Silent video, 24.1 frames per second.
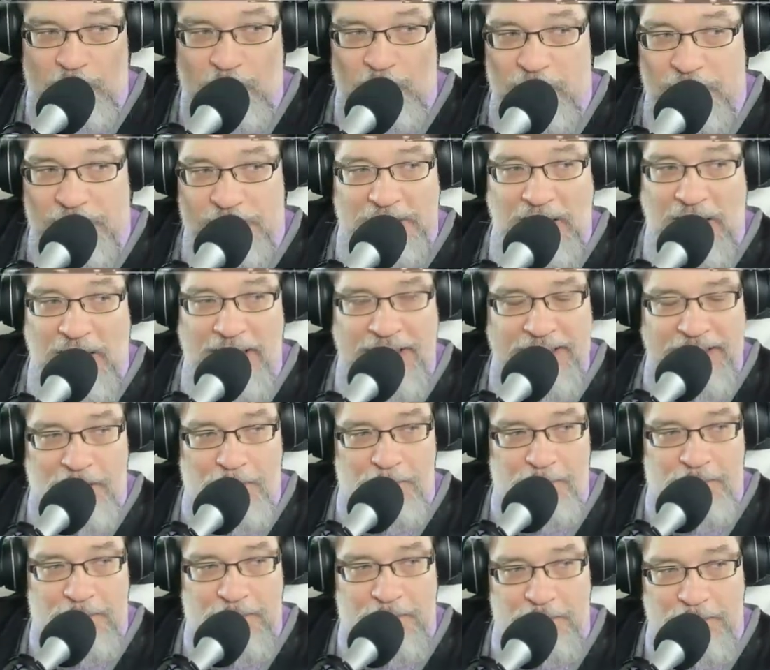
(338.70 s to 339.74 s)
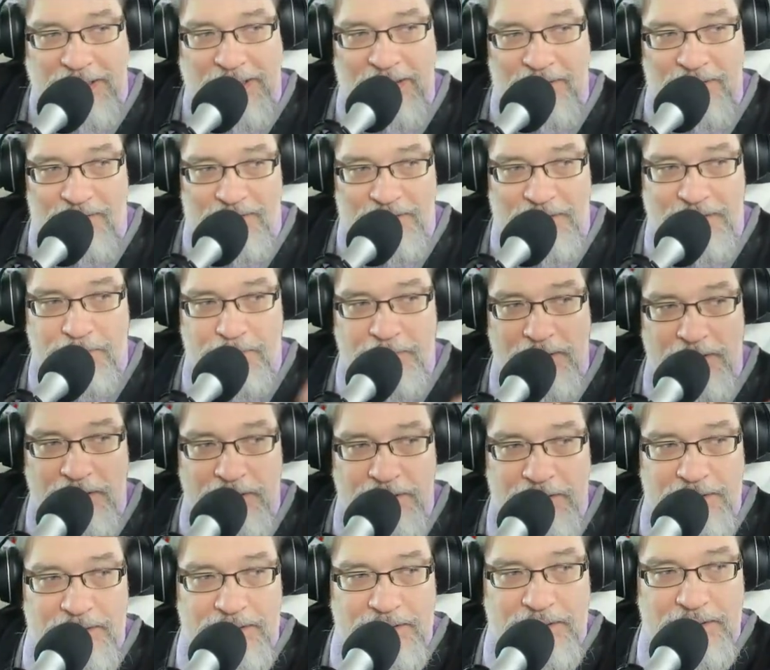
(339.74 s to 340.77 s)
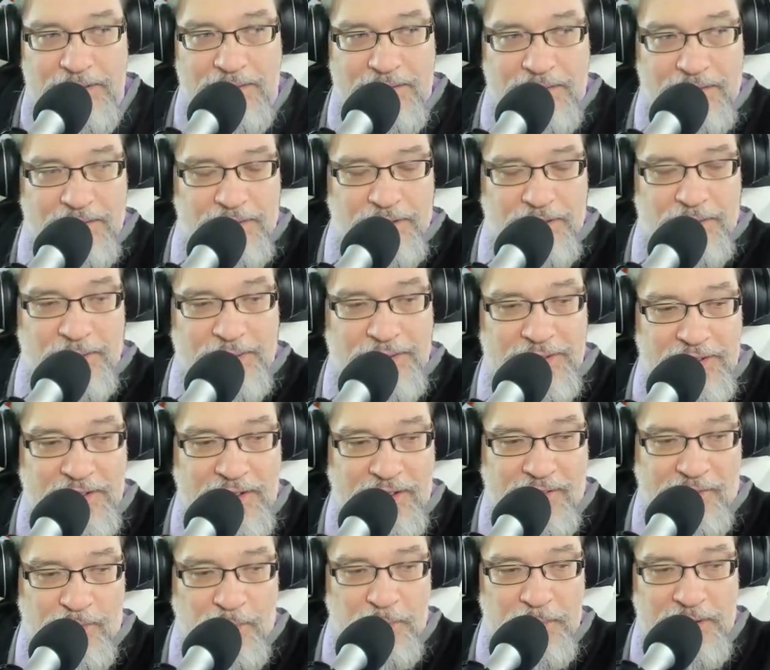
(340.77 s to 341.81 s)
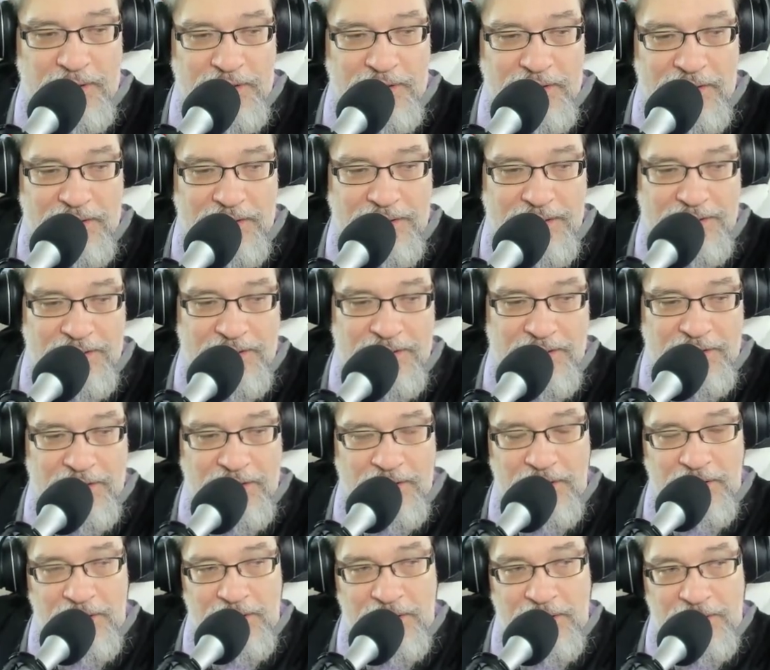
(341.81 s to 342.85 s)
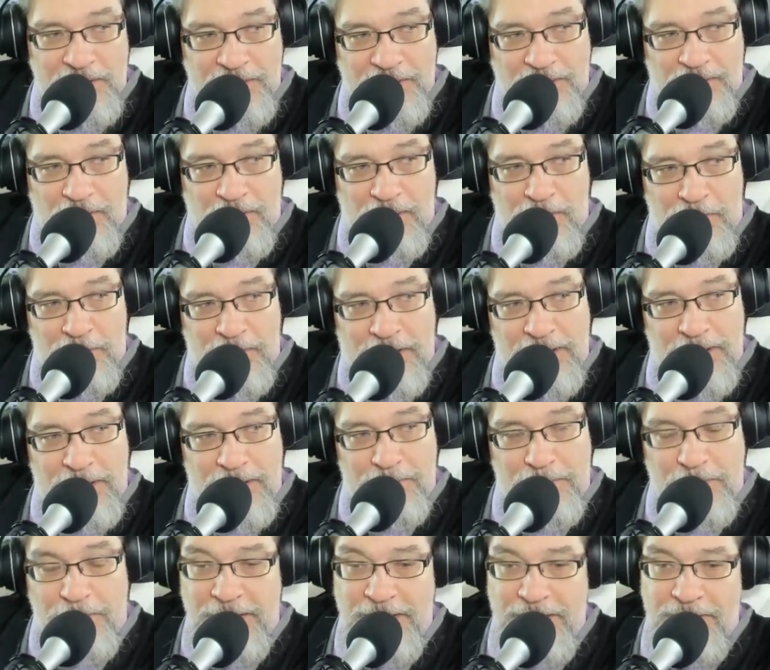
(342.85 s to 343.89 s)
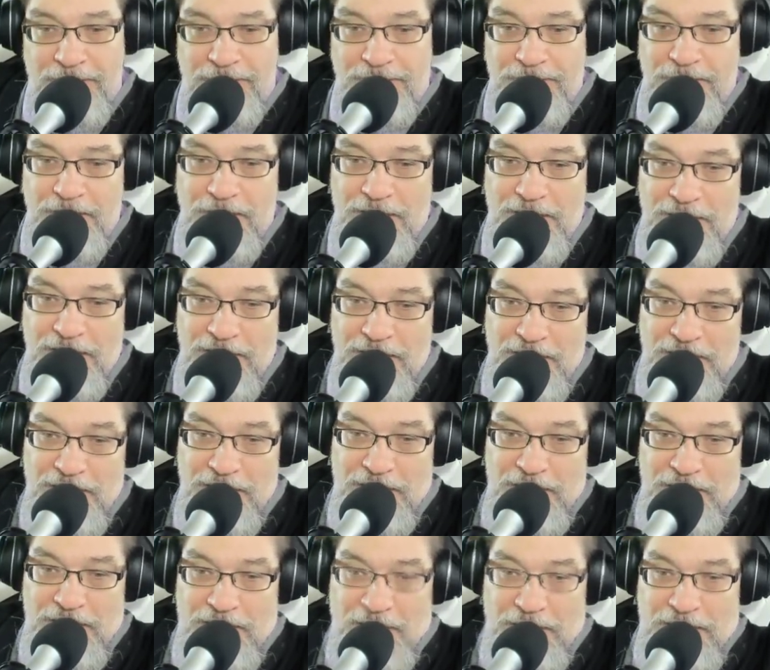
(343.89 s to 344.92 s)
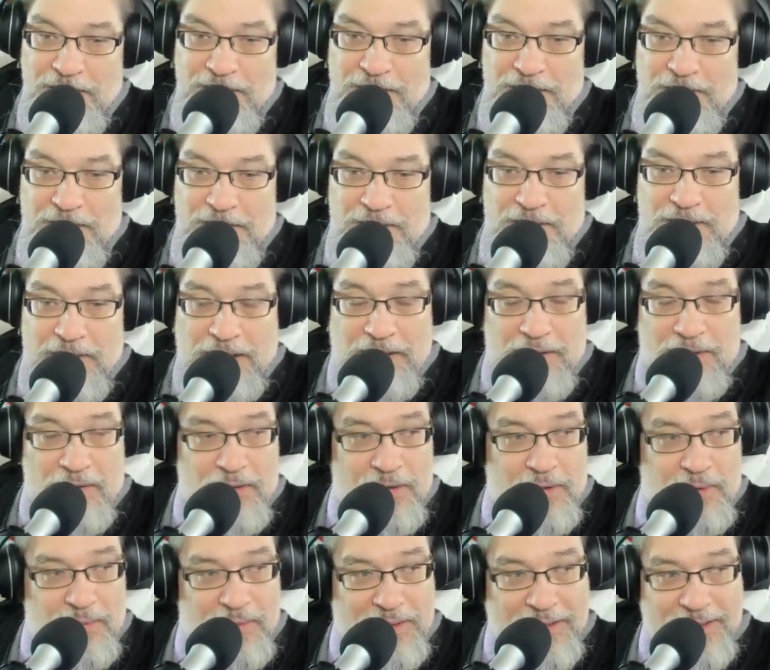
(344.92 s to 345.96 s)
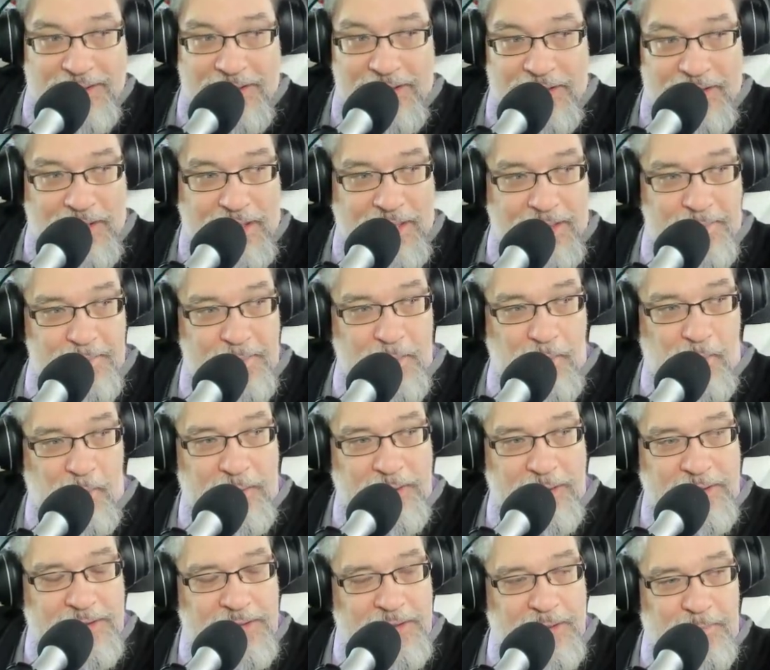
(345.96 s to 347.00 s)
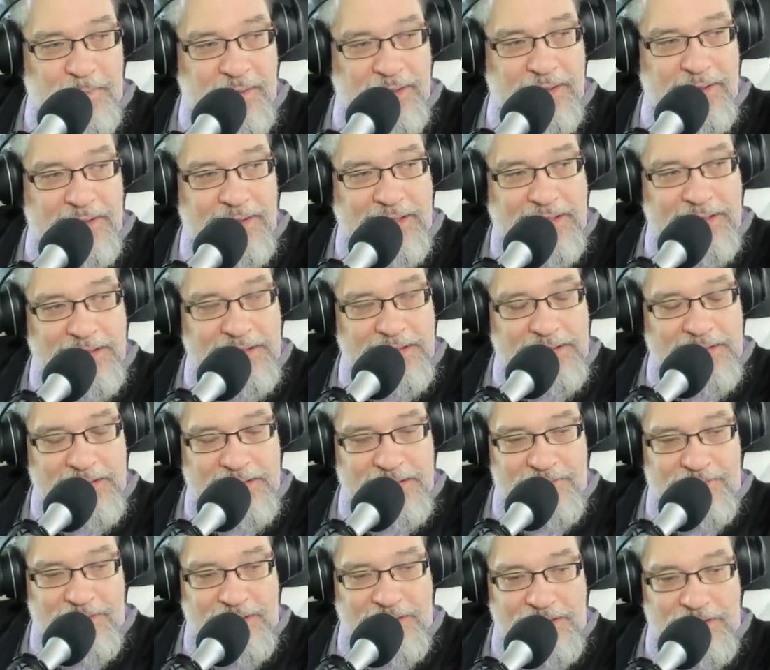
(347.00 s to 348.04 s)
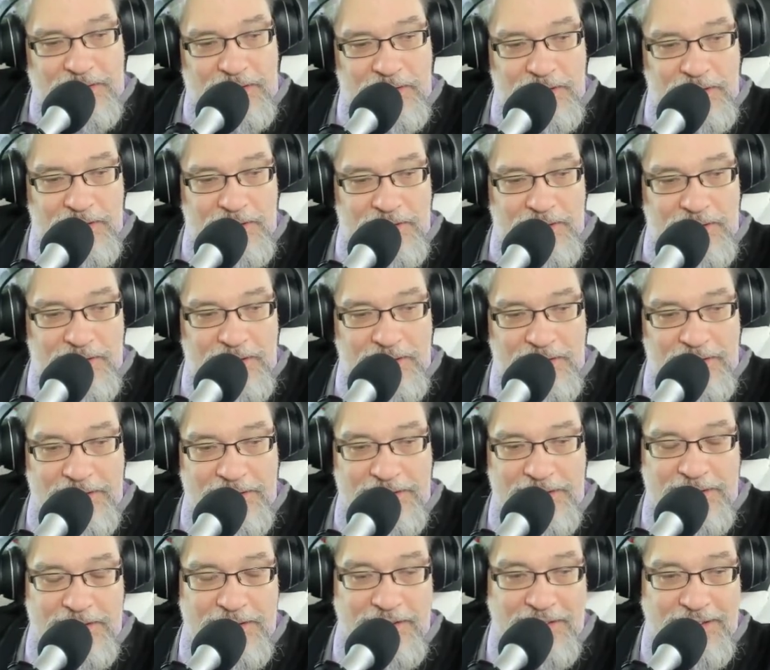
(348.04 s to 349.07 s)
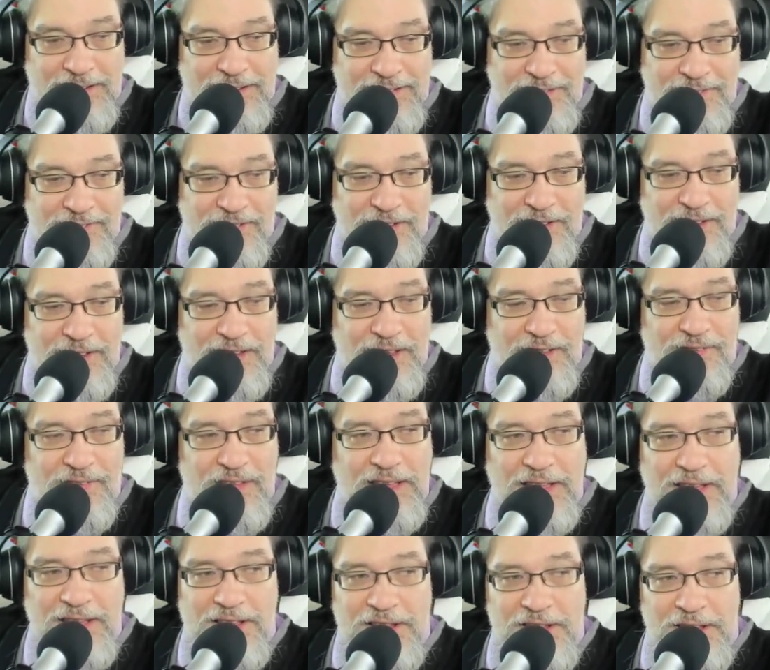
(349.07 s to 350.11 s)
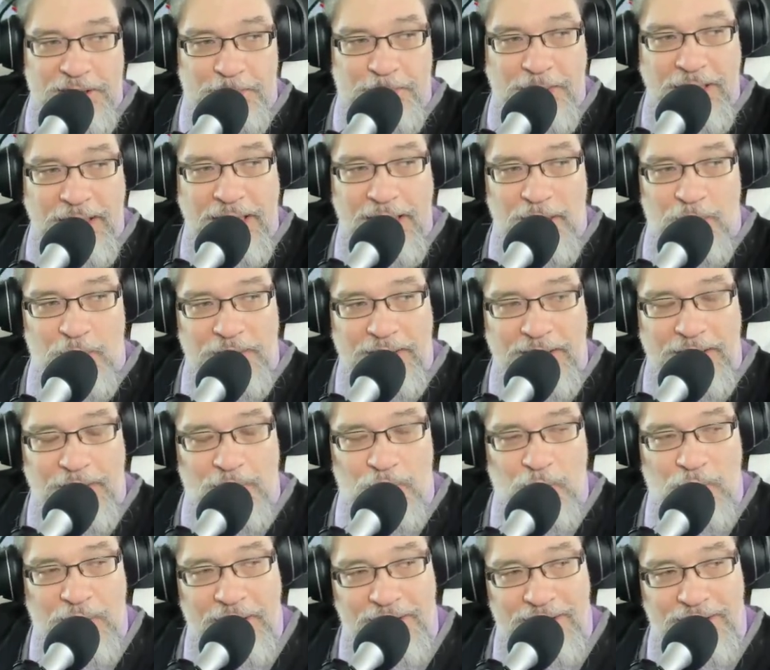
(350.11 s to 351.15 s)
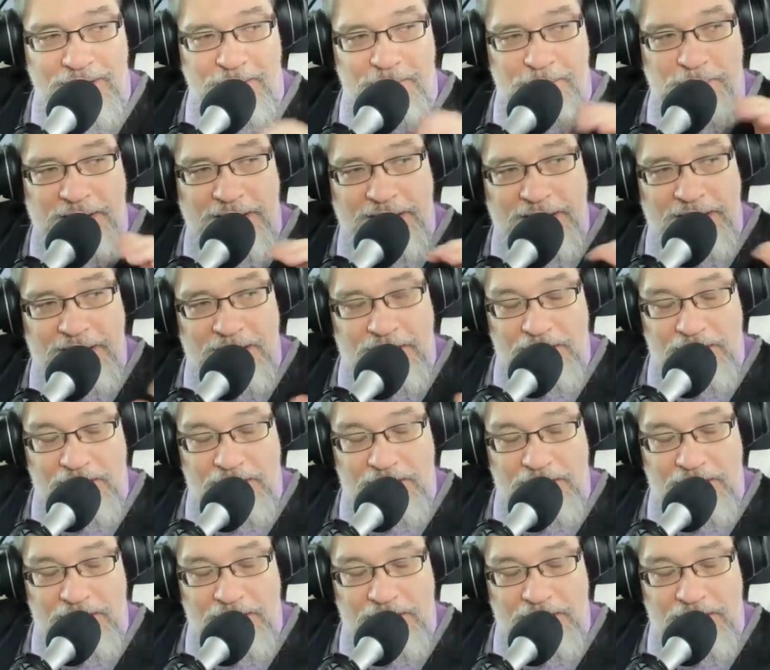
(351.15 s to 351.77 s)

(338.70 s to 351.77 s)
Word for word: sign up to pay for some of the things that the U.S. government selects your money to be paid for? I don't know. I think a lot of people might stop paying taxes if they could, at least selectively. If, they could just pay what they wanted to pay,